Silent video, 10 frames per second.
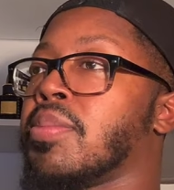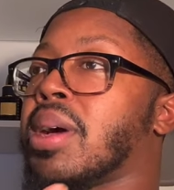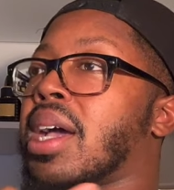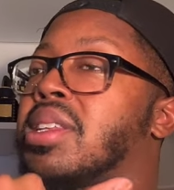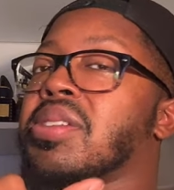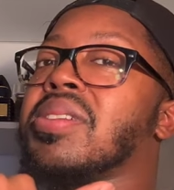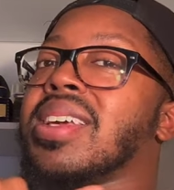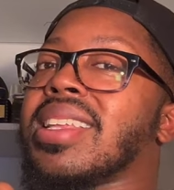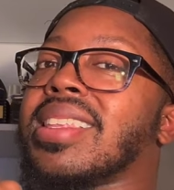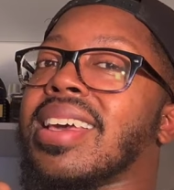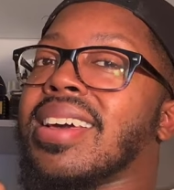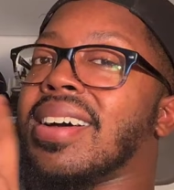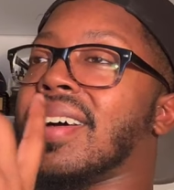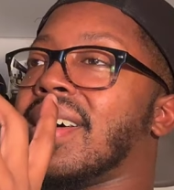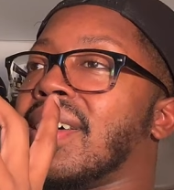But I do get that
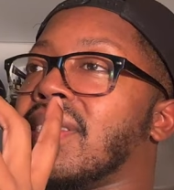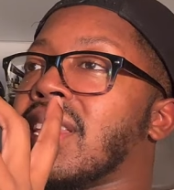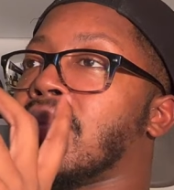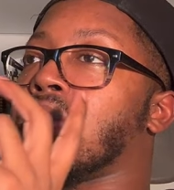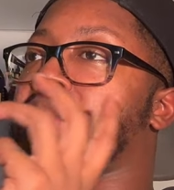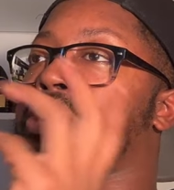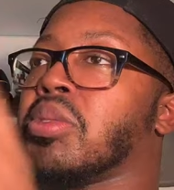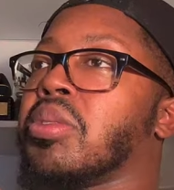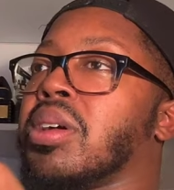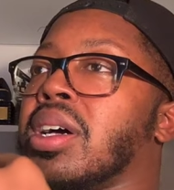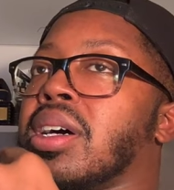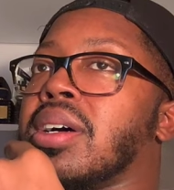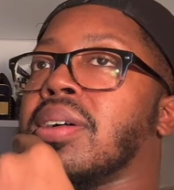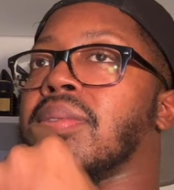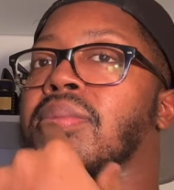uh that mature
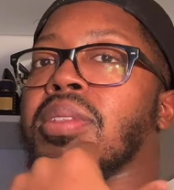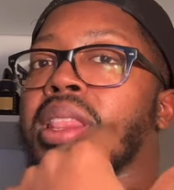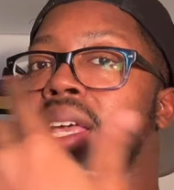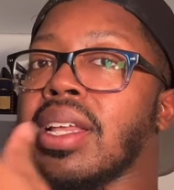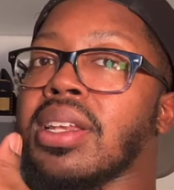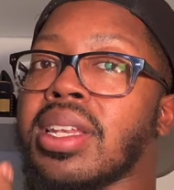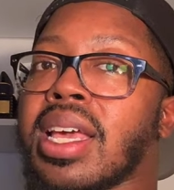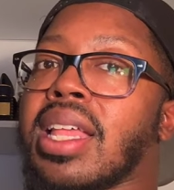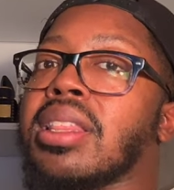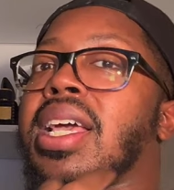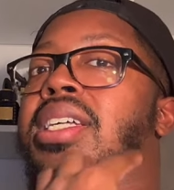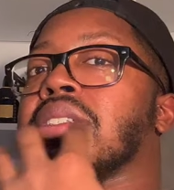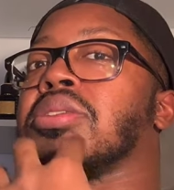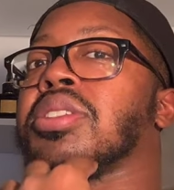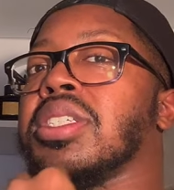uh that
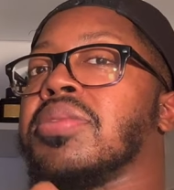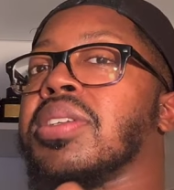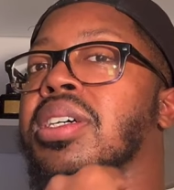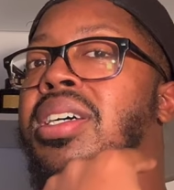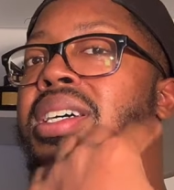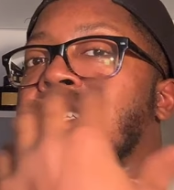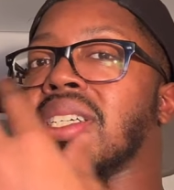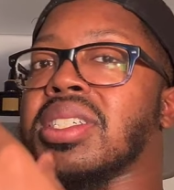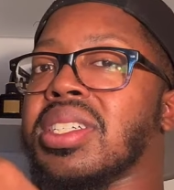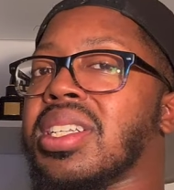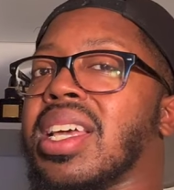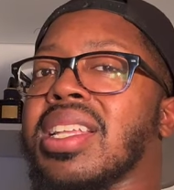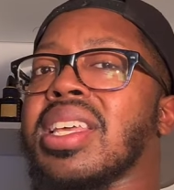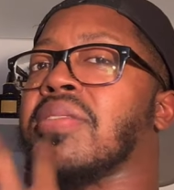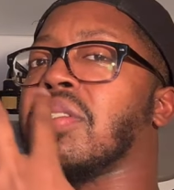exclusive uh, edition,
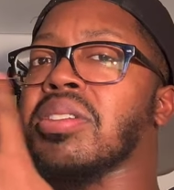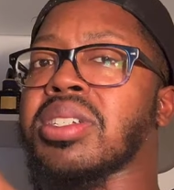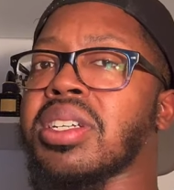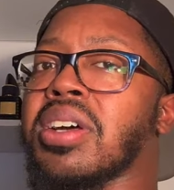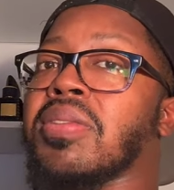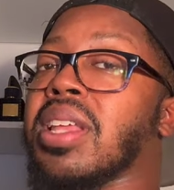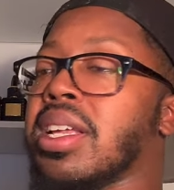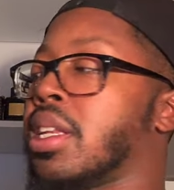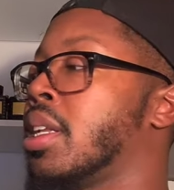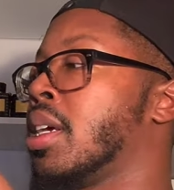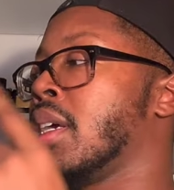like that version of Layton,